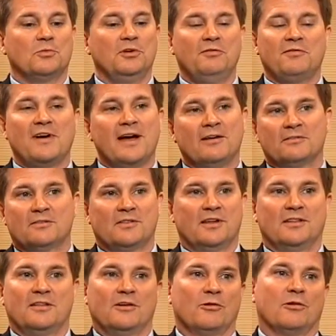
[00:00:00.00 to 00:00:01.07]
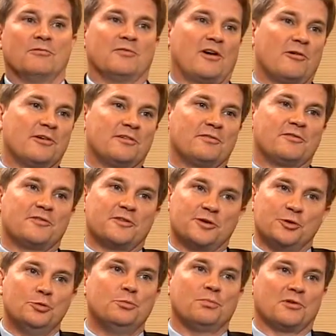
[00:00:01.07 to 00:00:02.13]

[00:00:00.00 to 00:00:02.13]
we found that there are very few